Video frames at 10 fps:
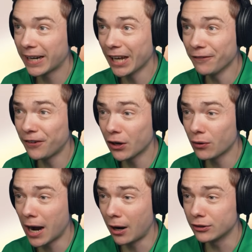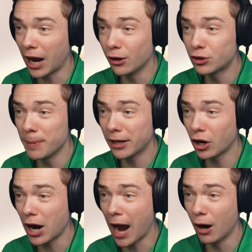I gotta figure out how to make
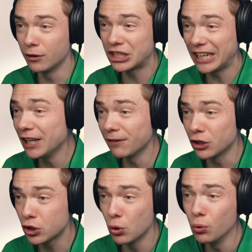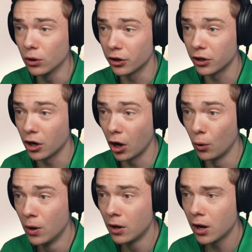our house even cooler, you
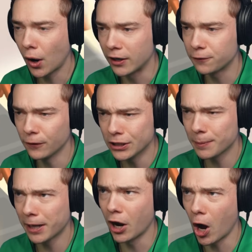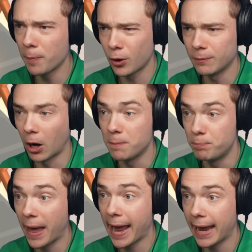know? All right, first I'm gonna upgrade my
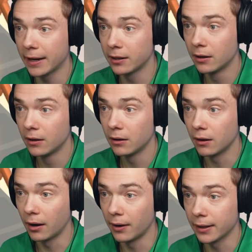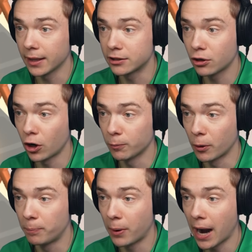bed. All right, that's
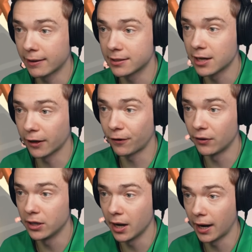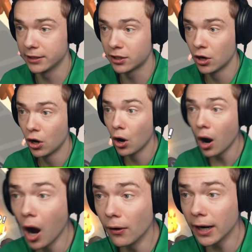cardboard box. It's not very nice.
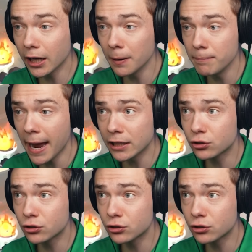Oh, and I got a bed.